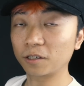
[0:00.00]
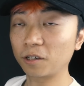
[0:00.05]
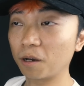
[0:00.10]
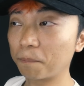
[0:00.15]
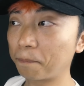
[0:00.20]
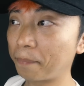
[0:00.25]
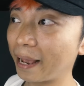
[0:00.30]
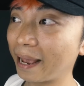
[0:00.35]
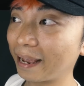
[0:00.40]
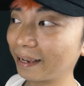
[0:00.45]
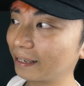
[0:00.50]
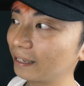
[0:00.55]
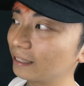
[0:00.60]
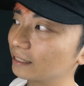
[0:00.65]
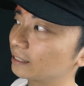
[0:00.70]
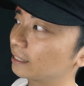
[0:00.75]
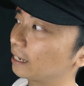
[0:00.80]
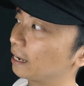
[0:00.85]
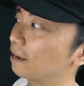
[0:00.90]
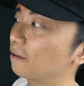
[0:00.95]
so a
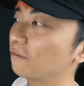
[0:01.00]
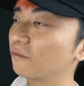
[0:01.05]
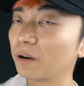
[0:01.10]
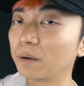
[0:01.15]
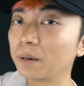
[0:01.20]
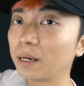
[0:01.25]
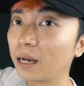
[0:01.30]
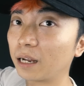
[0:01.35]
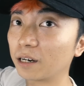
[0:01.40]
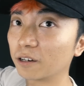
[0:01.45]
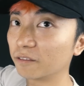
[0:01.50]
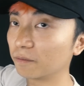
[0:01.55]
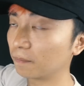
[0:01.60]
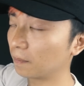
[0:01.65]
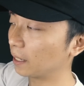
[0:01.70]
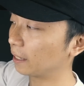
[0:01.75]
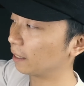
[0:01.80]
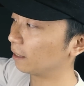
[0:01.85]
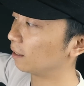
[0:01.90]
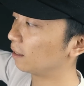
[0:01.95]
package came from Out of
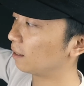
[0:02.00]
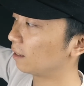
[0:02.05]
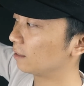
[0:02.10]
Play.